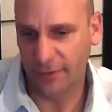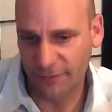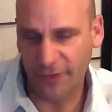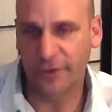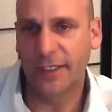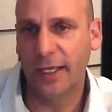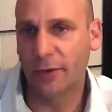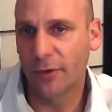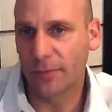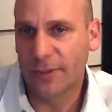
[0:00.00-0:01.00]
fairy tale
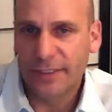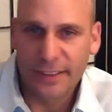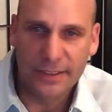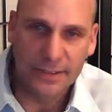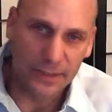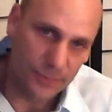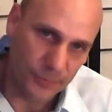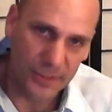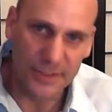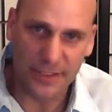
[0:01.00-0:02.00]
and the princess and the prince.